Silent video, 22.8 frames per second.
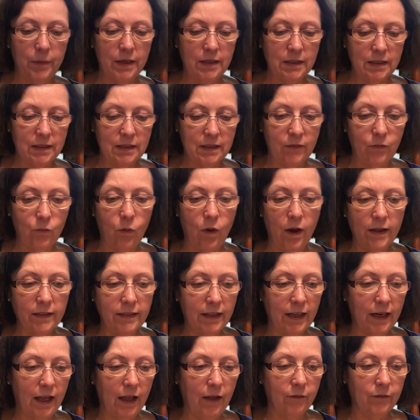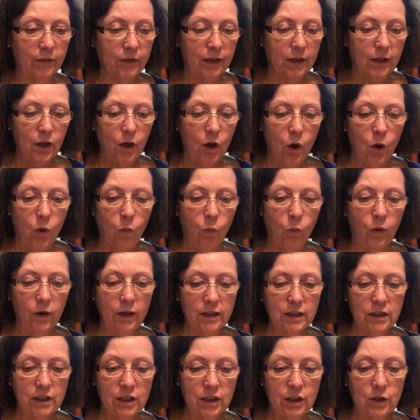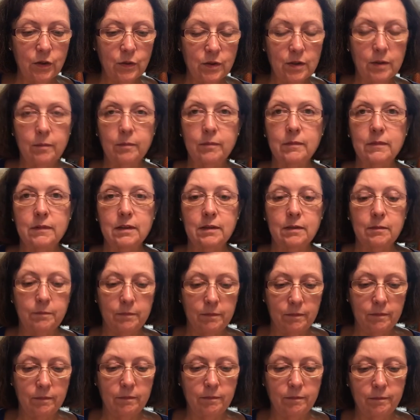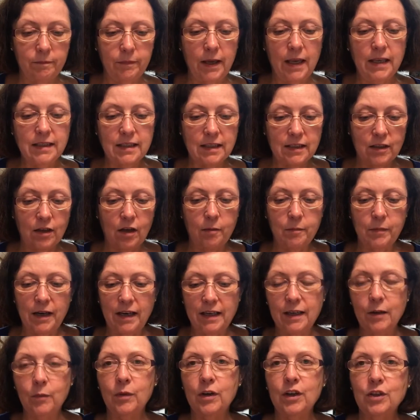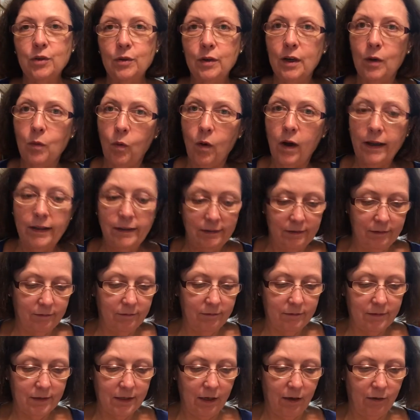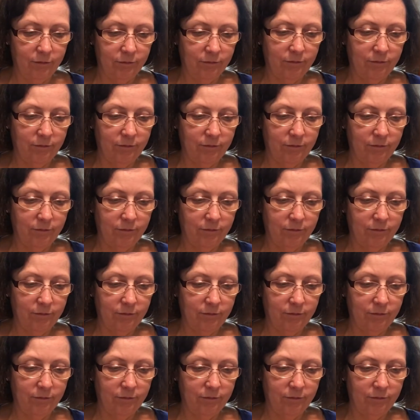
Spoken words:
pieces of white that I'm wanting to do some pieces on, but I didn't want to do it in white, so